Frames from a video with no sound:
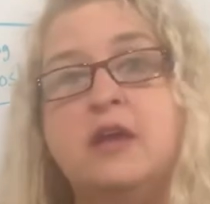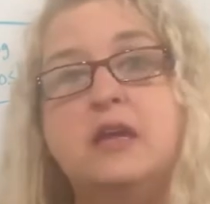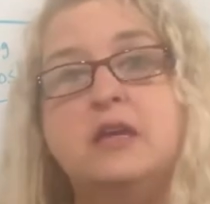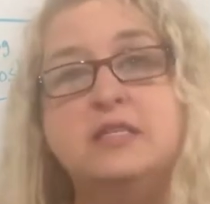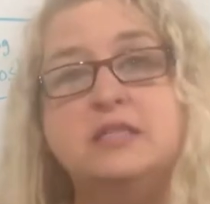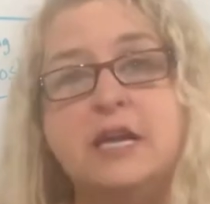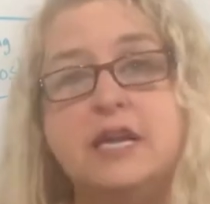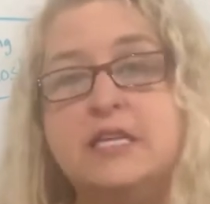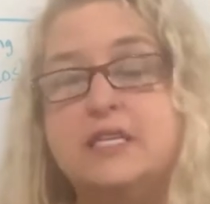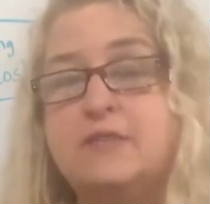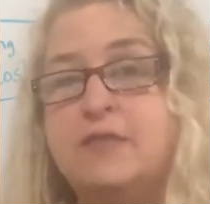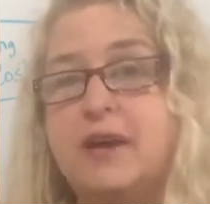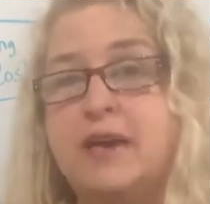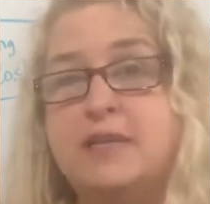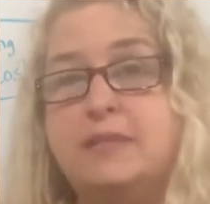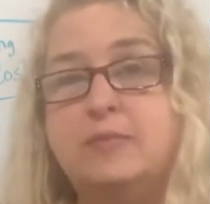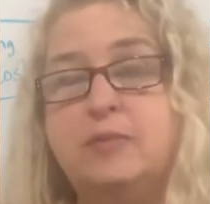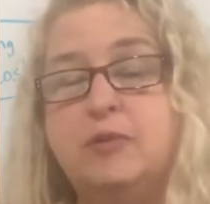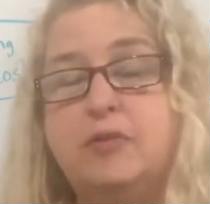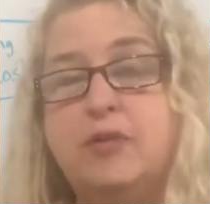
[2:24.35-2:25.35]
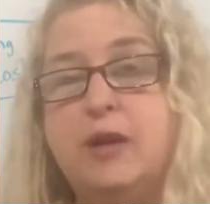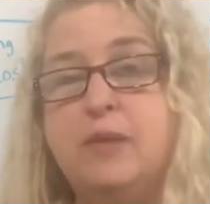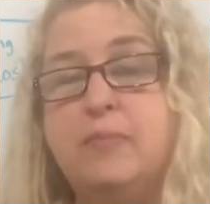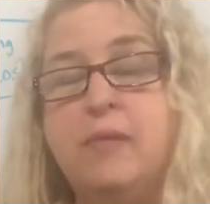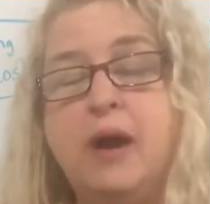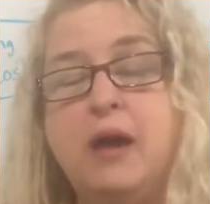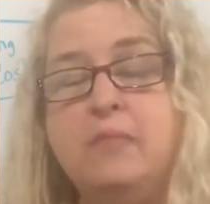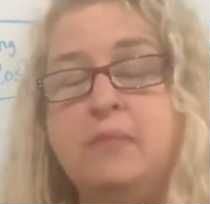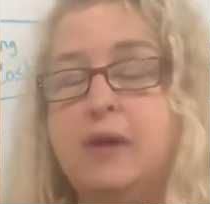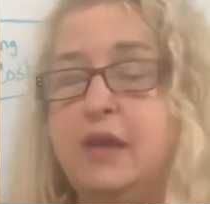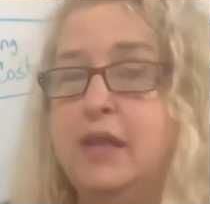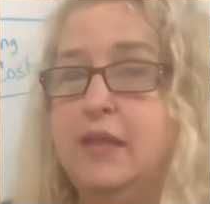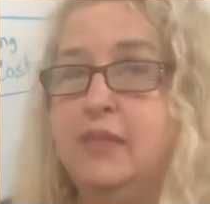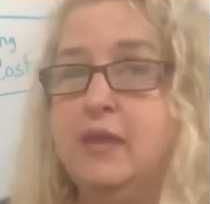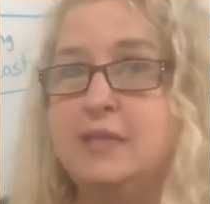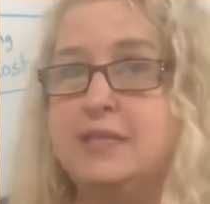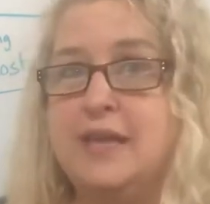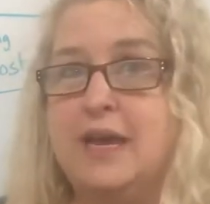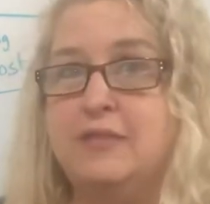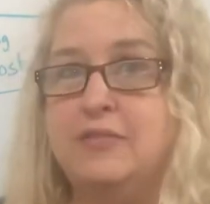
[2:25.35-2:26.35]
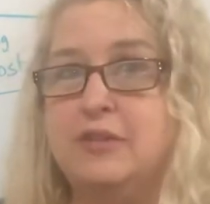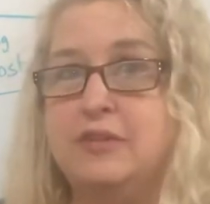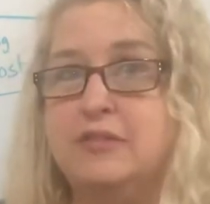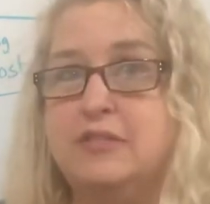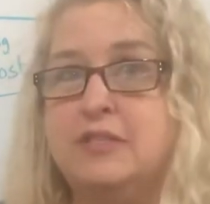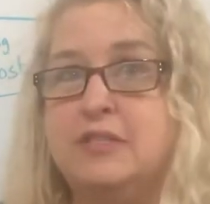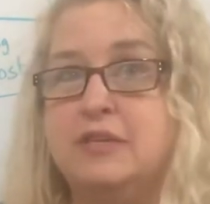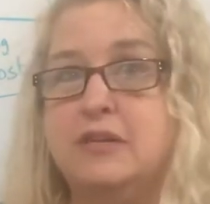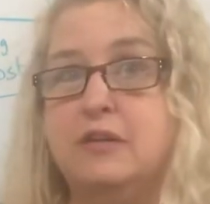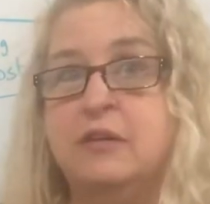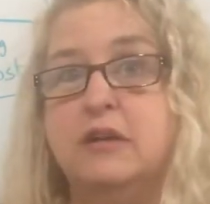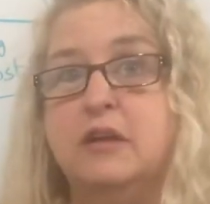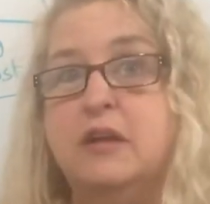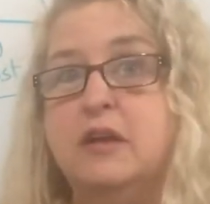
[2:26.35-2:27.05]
Titusville has some great bond money that's out there still.